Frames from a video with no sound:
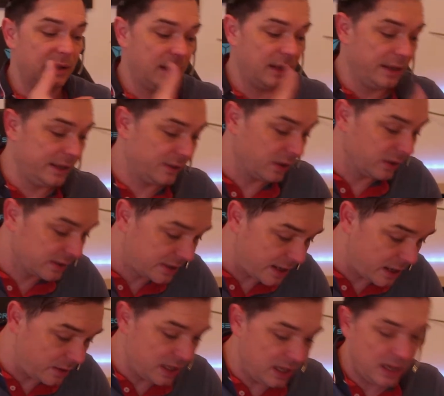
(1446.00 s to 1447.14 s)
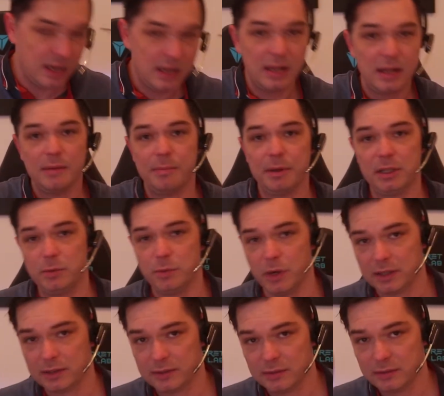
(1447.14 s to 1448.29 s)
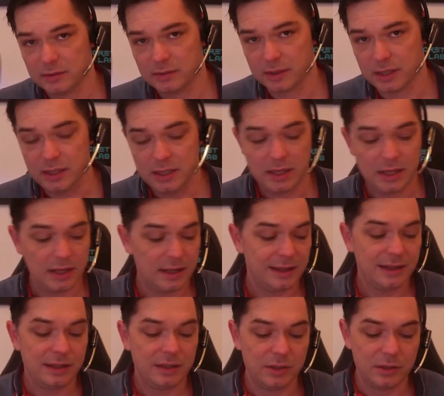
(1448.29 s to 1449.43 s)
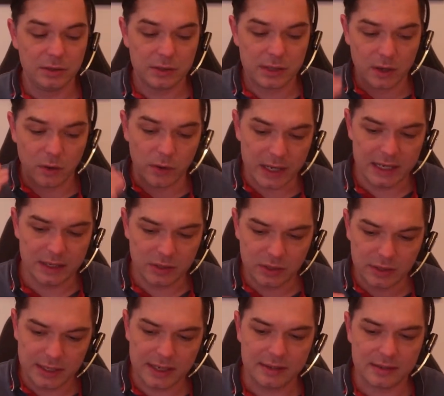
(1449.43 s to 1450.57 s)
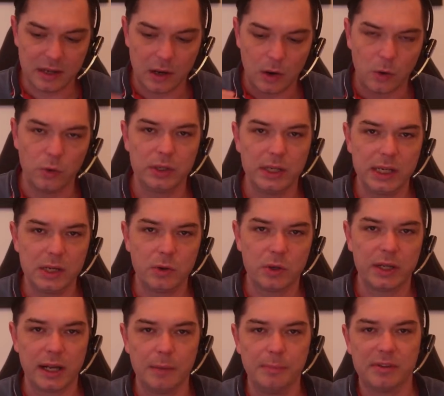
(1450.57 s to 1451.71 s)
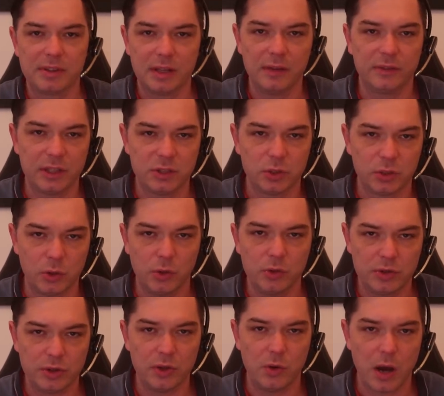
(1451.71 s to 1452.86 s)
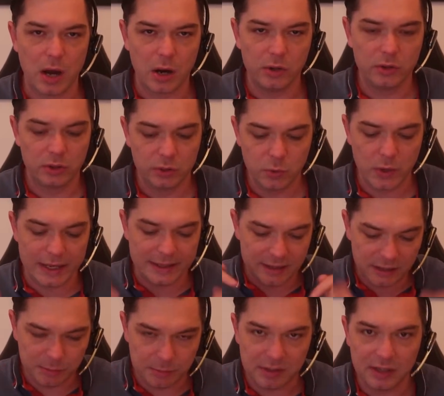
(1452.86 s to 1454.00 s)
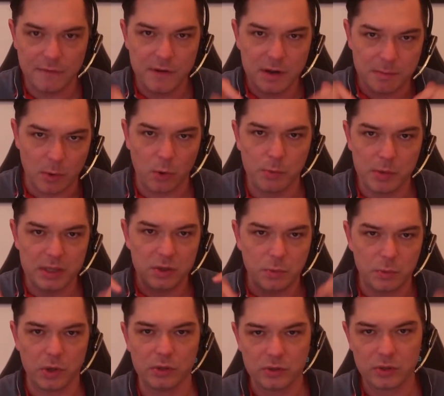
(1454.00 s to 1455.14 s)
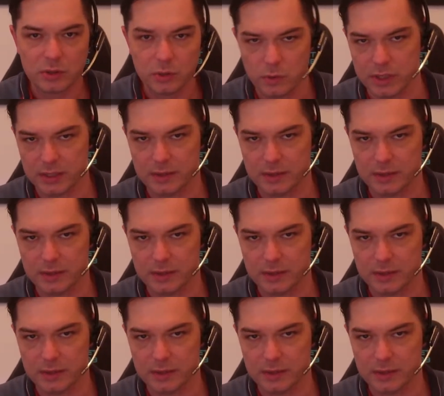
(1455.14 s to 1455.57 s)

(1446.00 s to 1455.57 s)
It sounds scary, but it works. Okay, you go into this only looking up stuff that you don't know how to do at that specific moment you want to do it,